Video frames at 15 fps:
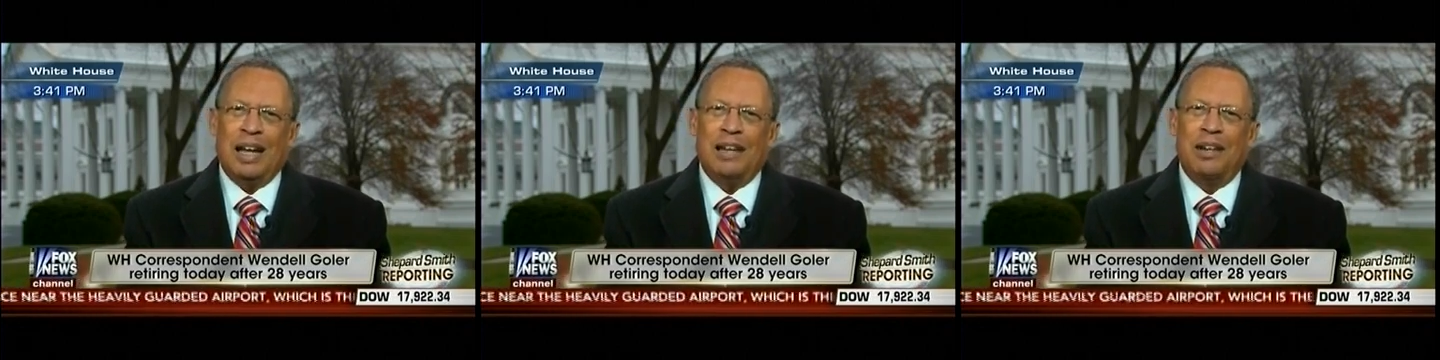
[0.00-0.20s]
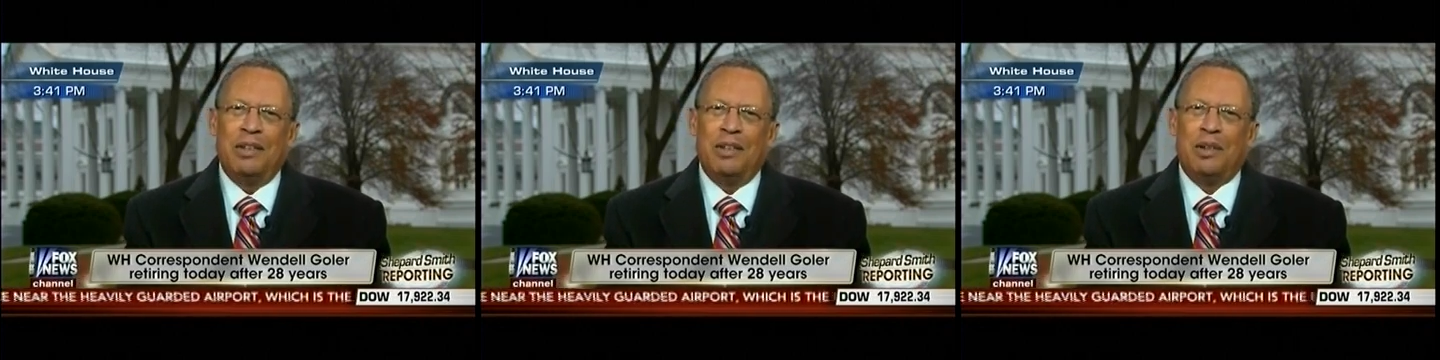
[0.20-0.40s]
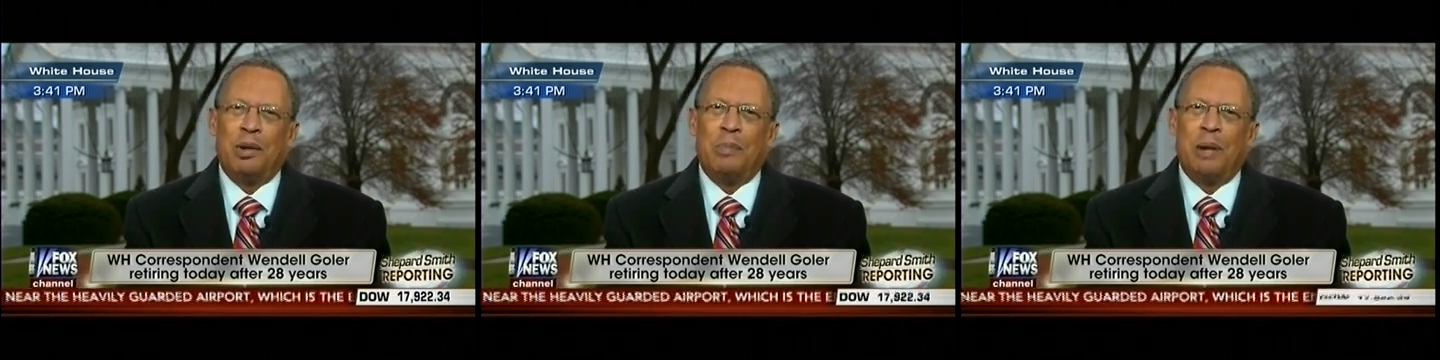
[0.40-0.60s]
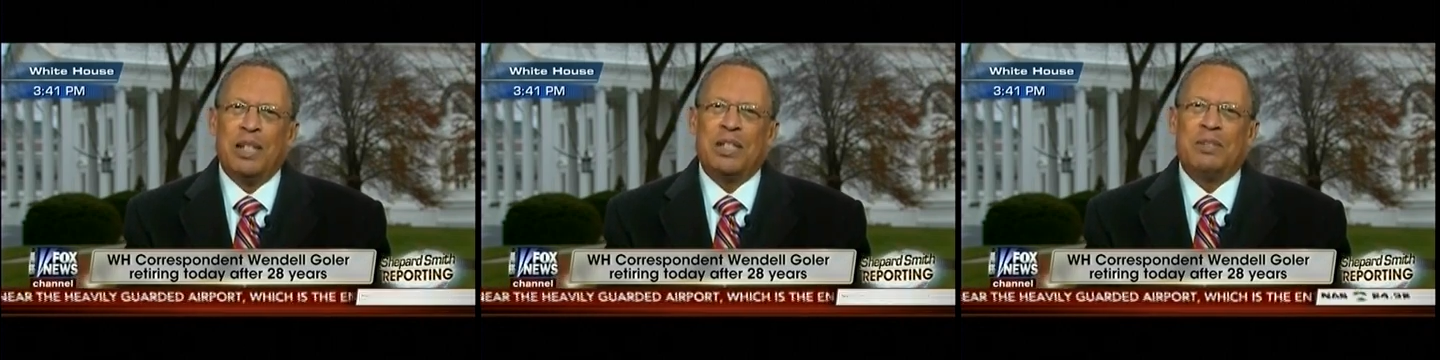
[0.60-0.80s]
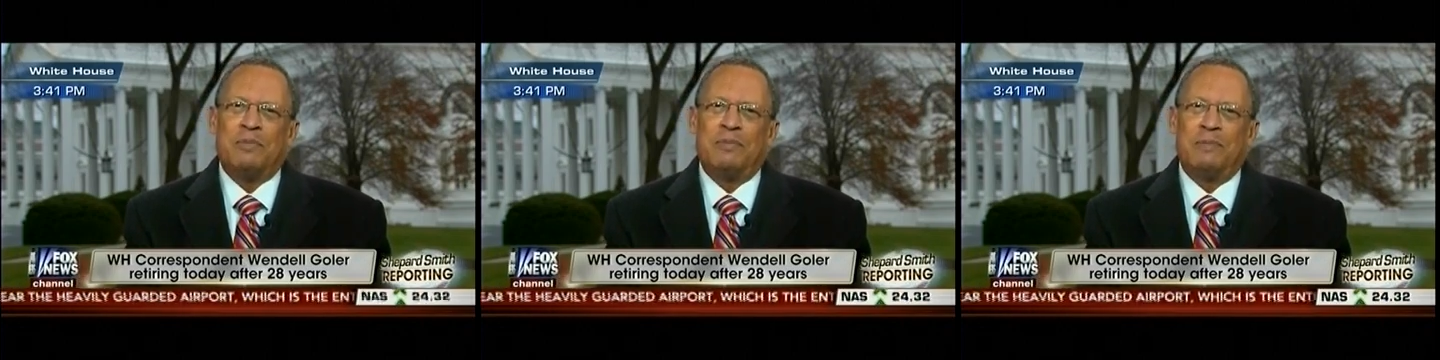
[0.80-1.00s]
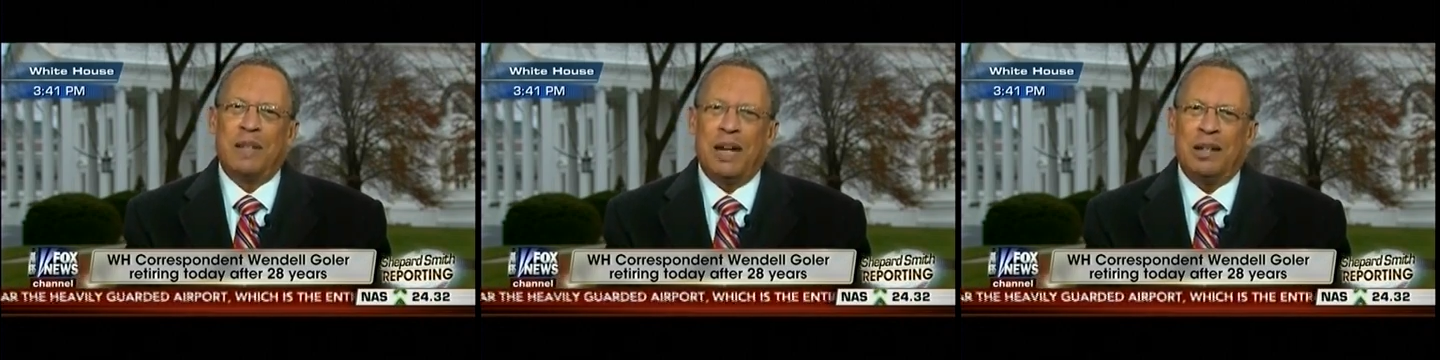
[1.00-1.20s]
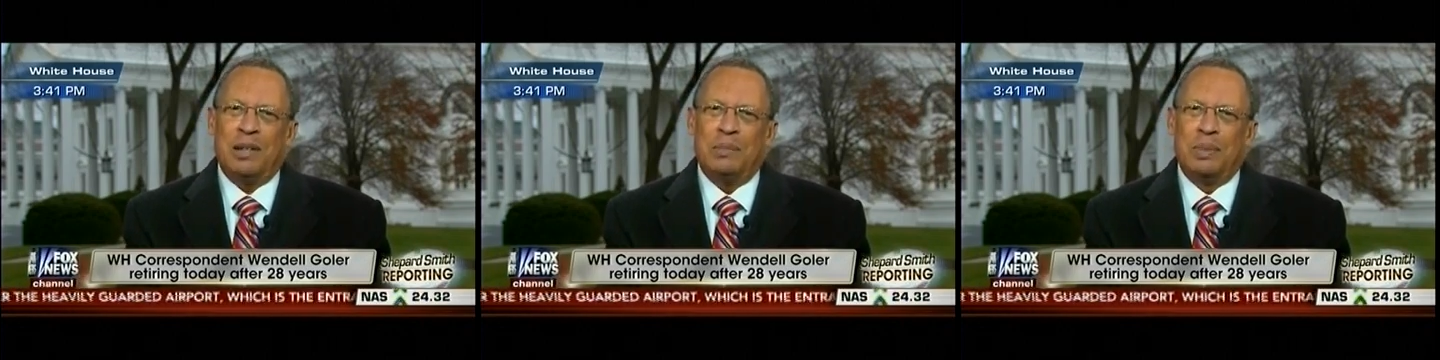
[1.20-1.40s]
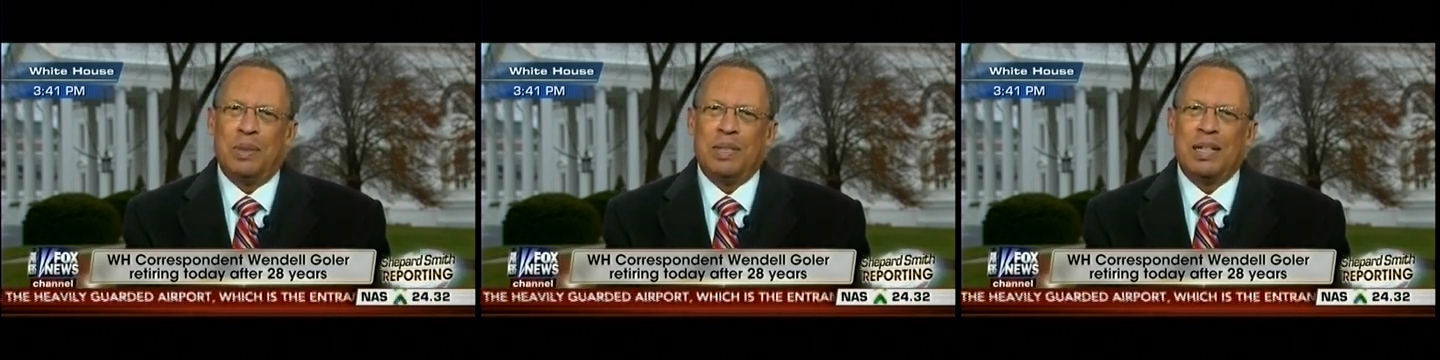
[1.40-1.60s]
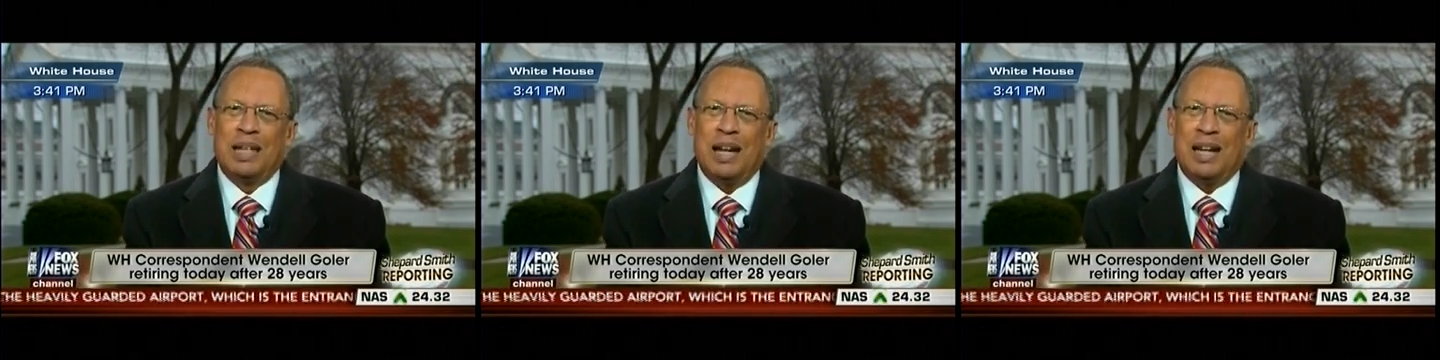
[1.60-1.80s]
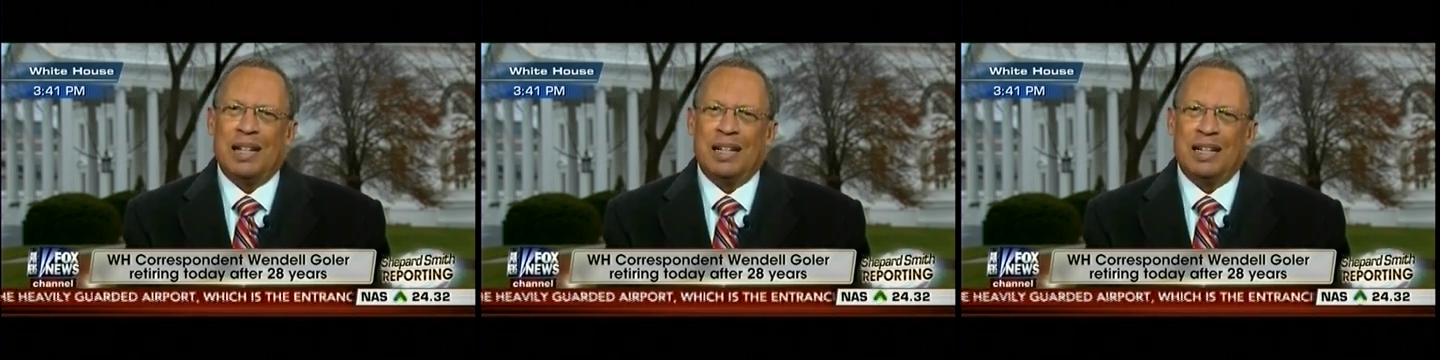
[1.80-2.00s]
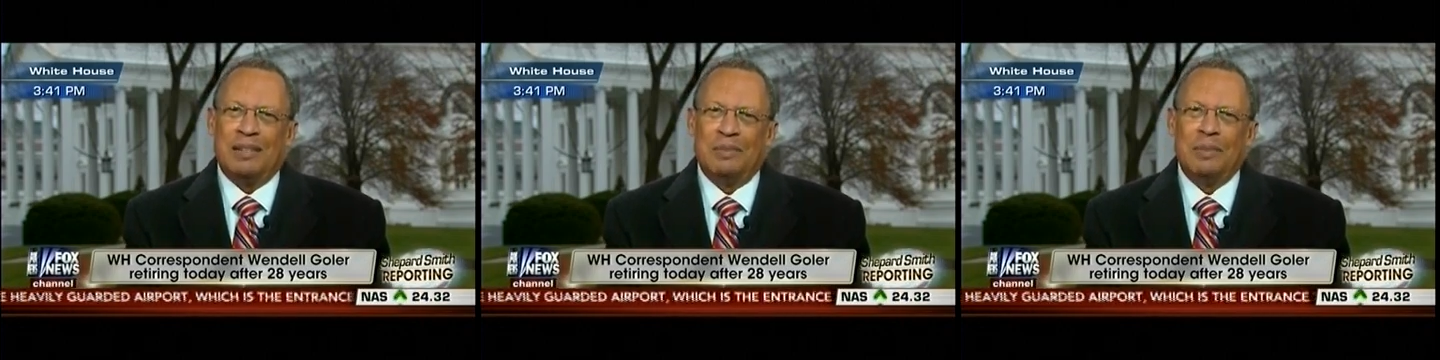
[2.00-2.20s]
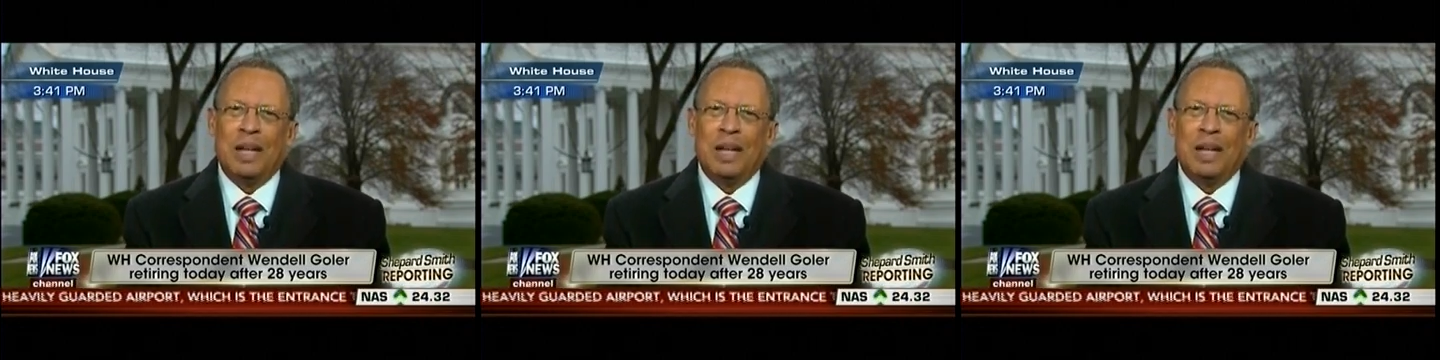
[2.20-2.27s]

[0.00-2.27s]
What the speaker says: I hear there are a bunch of them down in Punta Cana.